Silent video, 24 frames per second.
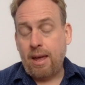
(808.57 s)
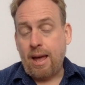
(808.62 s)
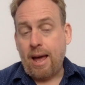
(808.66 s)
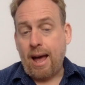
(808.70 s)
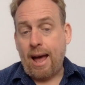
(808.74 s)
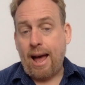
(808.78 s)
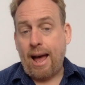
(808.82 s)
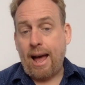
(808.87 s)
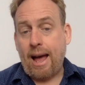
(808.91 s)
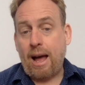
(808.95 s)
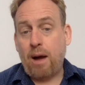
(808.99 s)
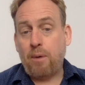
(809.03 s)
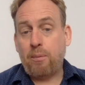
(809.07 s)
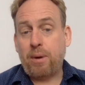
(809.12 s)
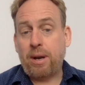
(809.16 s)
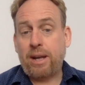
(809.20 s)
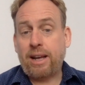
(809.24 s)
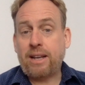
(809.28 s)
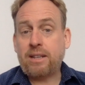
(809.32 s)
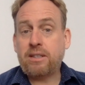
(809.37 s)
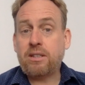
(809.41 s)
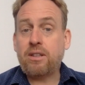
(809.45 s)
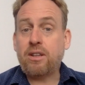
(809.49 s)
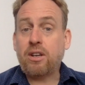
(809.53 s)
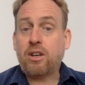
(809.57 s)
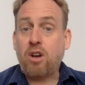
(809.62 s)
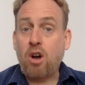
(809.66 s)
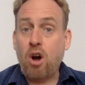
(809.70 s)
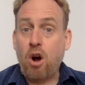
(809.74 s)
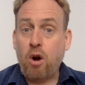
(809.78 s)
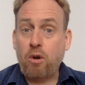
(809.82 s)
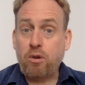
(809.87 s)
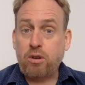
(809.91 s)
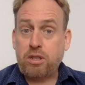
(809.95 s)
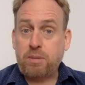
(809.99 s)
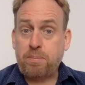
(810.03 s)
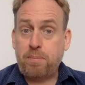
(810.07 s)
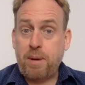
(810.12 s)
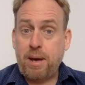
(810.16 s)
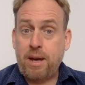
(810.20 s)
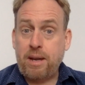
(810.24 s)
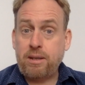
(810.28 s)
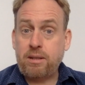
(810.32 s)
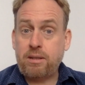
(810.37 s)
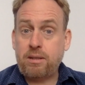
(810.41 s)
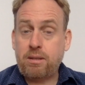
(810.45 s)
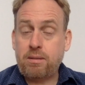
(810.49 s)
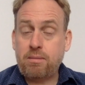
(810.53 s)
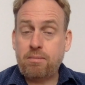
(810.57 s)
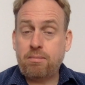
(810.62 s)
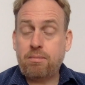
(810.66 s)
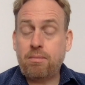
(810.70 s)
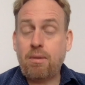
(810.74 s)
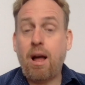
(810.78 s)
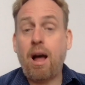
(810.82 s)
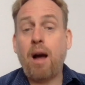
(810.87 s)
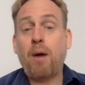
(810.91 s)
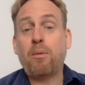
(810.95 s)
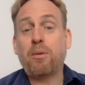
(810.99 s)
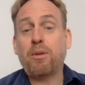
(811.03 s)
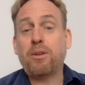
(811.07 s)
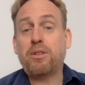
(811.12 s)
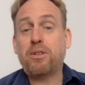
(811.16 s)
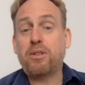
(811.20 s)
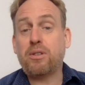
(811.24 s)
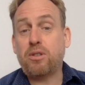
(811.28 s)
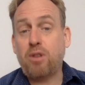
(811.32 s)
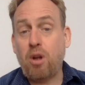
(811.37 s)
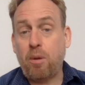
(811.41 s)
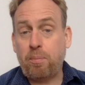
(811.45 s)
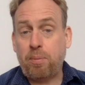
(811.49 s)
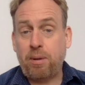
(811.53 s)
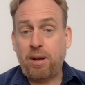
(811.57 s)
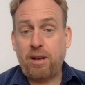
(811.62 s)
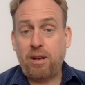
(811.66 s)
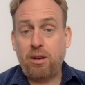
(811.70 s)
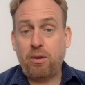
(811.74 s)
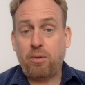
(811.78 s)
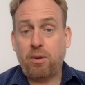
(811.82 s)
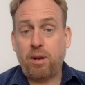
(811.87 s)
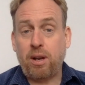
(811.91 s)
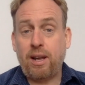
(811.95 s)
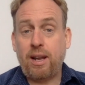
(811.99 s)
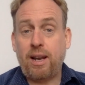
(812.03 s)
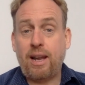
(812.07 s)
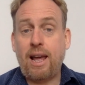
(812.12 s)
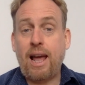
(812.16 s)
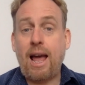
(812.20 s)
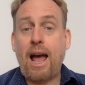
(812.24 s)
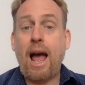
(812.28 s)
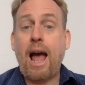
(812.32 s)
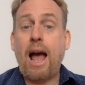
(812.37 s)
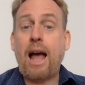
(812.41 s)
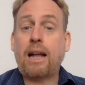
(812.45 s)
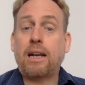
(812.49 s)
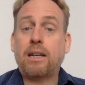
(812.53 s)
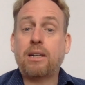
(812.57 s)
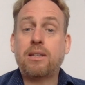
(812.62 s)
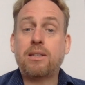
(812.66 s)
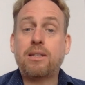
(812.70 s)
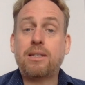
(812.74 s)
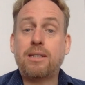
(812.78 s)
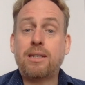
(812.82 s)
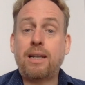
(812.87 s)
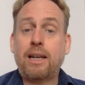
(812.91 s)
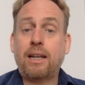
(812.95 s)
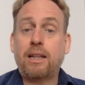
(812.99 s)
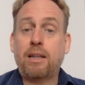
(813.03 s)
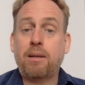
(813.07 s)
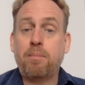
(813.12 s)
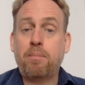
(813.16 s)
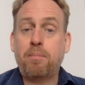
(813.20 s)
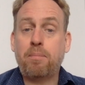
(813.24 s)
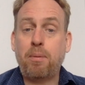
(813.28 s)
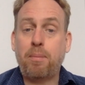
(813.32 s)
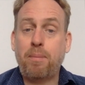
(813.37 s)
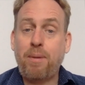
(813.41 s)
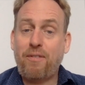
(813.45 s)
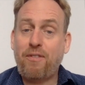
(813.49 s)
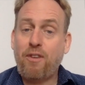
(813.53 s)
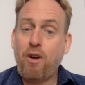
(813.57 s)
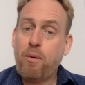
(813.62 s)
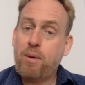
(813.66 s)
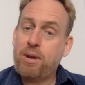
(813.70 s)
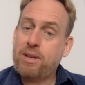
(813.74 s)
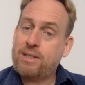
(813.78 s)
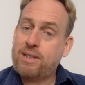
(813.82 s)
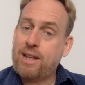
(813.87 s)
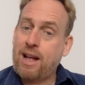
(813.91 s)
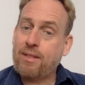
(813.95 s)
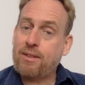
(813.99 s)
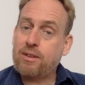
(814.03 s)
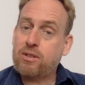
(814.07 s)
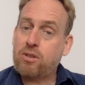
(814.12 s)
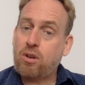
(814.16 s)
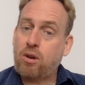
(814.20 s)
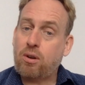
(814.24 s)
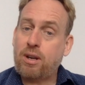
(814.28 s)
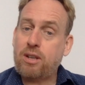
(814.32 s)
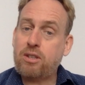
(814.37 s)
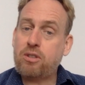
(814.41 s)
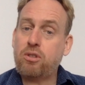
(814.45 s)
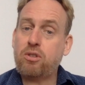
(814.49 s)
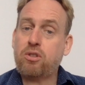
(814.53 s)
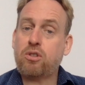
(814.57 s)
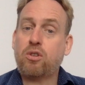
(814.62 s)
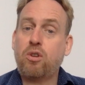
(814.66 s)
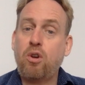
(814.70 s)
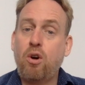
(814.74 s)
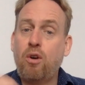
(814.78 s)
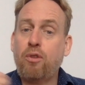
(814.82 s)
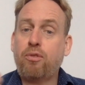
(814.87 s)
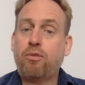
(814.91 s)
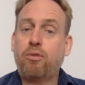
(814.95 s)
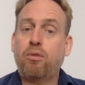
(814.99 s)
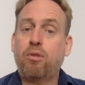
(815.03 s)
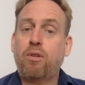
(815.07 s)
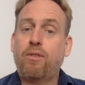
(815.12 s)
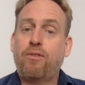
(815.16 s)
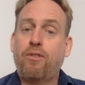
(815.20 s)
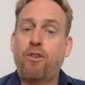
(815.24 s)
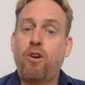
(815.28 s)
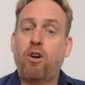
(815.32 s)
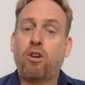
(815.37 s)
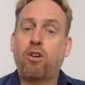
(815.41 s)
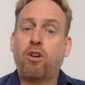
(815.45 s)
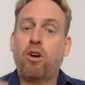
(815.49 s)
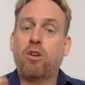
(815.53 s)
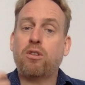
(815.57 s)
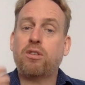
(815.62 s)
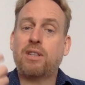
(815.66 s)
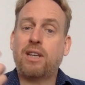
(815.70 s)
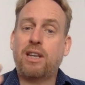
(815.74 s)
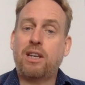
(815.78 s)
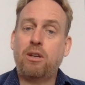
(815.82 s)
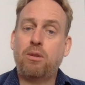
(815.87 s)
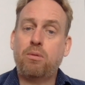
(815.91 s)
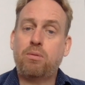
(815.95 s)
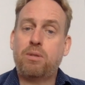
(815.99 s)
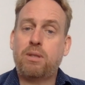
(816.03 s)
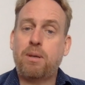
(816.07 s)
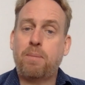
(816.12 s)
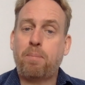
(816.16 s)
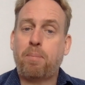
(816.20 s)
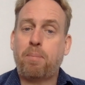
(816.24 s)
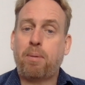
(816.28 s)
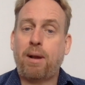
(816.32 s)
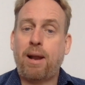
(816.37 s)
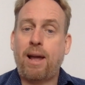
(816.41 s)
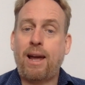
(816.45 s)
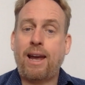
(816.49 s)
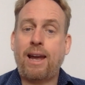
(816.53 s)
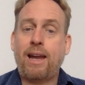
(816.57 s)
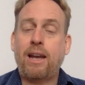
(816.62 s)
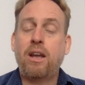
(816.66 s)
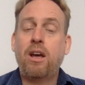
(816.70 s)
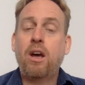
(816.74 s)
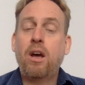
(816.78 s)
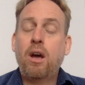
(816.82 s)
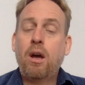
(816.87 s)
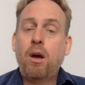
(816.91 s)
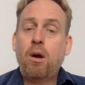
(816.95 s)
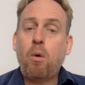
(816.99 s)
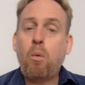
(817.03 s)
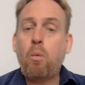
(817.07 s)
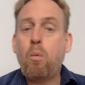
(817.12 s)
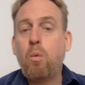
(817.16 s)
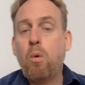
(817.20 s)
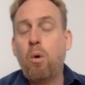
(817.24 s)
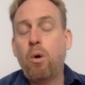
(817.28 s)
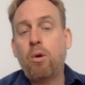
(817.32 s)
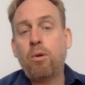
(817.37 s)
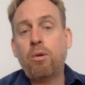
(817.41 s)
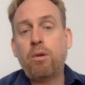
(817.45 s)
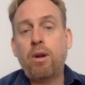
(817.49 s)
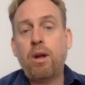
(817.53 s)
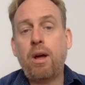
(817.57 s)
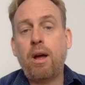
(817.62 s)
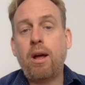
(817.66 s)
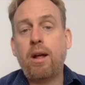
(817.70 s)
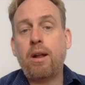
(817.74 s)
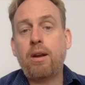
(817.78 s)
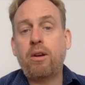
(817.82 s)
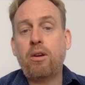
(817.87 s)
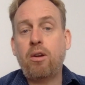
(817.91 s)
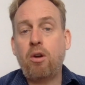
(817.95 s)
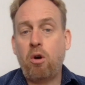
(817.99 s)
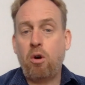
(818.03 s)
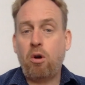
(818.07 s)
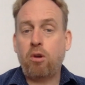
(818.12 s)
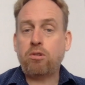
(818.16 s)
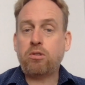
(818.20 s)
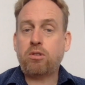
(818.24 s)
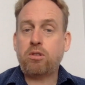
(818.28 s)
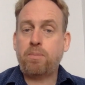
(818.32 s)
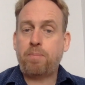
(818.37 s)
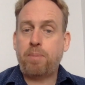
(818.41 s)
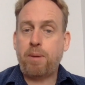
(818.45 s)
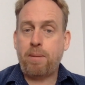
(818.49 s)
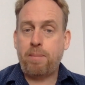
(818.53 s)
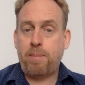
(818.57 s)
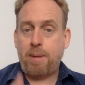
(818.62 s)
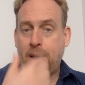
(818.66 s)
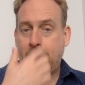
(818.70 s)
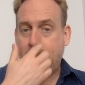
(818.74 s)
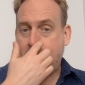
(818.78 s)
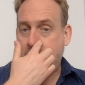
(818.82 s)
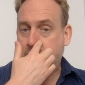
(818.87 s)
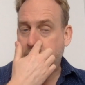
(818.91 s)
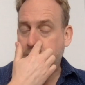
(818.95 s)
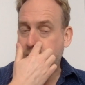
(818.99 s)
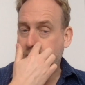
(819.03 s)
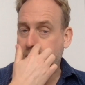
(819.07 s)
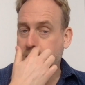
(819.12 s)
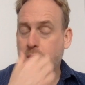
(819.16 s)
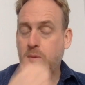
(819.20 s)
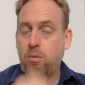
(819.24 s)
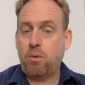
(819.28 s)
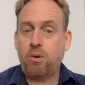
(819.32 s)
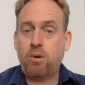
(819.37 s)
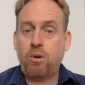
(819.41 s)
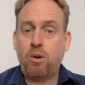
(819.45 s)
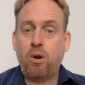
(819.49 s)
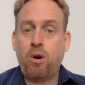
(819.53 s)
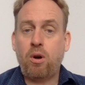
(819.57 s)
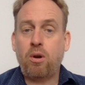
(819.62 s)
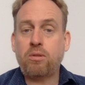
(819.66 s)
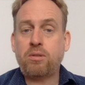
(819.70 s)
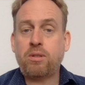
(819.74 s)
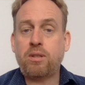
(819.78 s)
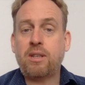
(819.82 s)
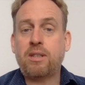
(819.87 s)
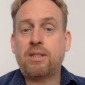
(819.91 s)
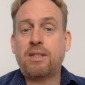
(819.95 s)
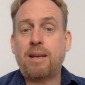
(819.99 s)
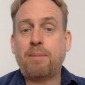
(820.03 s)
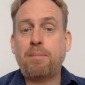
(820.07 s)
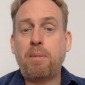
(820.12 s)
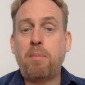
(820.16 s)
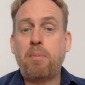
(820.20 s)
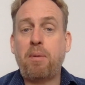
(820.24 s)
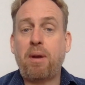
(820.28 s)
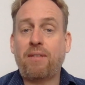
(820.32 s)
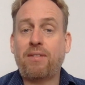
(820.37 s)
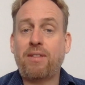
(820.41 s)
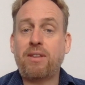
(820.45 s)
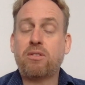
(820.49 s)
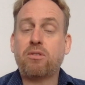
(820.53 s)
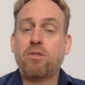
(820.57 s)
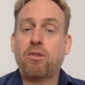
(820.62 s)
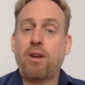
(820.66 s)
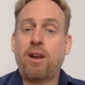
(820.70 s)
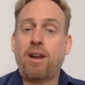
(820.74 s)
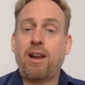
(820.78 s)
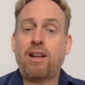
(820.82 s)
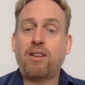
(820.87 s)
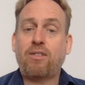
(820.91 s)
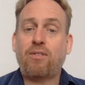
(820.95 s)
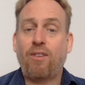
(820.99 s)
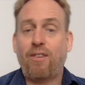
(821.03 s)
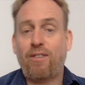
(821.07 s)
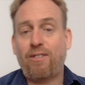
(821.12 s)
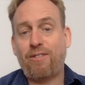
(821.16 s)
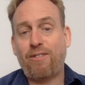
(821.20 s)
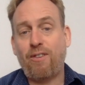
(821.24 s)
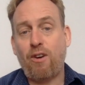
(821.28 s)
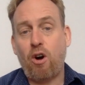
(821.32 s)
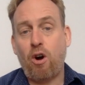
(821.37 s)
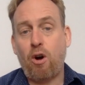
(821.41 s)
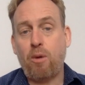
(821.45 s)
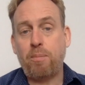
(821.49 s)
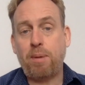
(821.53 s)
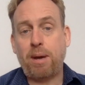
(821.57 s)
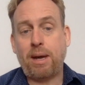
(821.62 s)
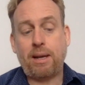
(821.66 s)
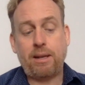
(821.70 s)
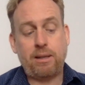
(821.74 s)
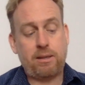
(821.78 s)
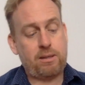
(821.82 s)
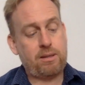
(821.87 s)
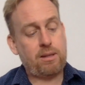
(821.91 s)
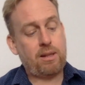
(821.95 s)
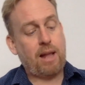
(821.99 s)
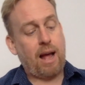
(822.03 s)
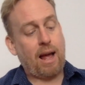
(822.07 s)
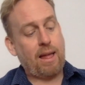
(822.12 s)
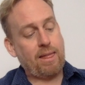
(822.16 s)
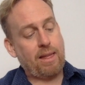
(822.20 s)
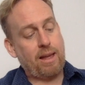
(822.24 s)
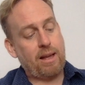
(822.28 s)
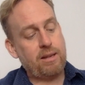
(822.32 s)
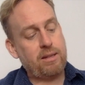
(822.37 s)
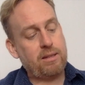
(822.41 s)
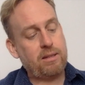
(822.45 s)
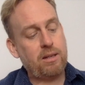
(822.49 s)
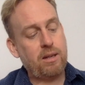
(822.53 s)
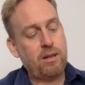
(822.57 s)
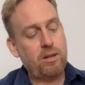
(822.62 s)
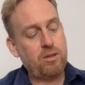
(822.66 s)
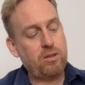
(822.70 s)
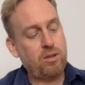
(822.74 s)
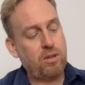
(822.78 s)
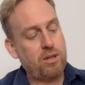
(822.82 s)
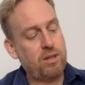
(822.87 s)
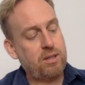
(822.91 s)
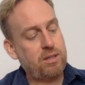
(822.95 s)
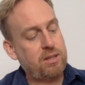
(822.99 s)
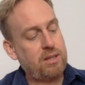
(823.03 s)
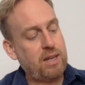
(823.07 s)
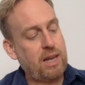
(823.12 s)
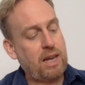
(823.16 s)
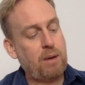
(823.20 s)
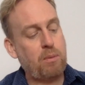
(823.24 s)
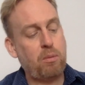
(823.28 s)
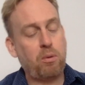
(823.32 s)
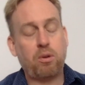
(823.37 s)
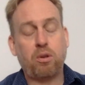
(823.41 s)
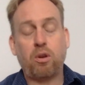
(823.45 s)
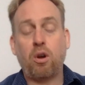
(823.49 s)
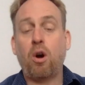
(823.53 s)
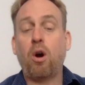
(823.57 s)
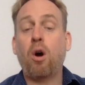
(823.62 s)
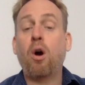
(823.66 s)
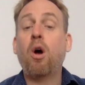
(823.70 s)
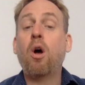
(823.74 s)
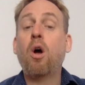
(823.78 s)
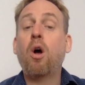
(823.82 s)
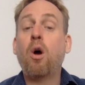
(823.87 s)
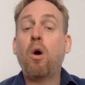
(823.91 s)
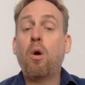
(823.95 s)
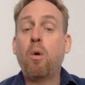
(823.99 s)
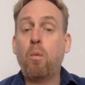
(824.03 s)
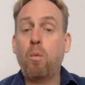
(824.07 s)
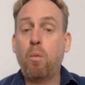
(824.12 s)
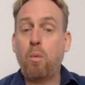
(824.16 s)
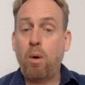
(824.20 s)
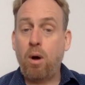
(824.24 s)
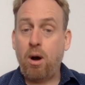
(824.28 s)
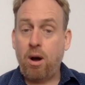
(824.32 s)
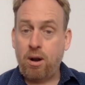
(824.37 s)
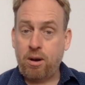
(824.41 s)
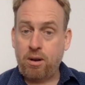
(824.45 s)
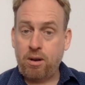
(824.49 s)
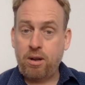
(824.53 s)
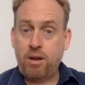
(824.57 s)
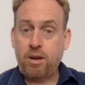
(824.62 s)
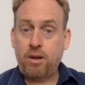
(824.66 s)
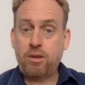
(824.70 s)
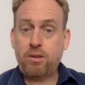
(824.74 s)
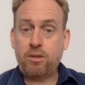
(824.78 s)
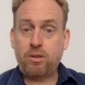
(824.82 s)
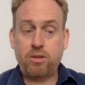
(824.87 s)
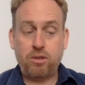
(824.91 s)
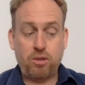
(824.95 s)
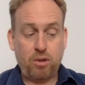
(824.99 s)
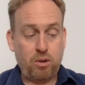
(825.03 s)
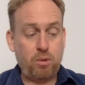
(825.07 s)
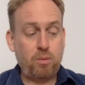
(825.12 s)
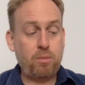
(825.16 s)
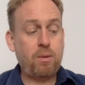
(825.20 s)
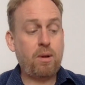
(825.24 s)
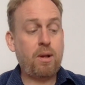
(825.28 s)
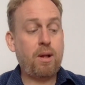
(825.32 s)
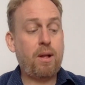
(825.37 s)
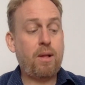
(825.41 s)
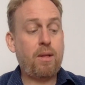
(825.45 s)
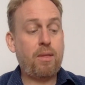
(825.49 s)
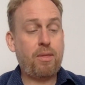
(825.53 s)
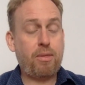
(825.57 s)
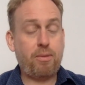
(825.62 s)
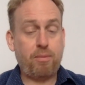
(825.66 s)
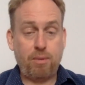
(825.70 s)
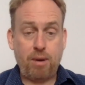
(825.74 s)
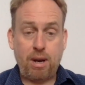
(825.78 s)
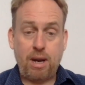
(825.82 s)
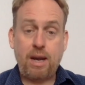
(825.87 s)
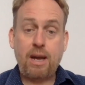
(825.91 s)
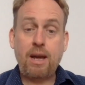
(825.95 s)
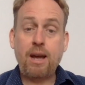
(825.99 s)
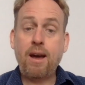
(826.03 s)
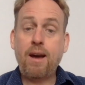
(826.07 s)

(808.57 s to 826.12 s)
and when it gets to the chorus bits, I want you to stop playing ukulele and sing them. But before we start the song, let's just go through the 4 chords, get used to playing 1 note per bar. So 1 note, a semi-breathe that's going to last for 4 beats, like this. So the C would go 1, 2, 3,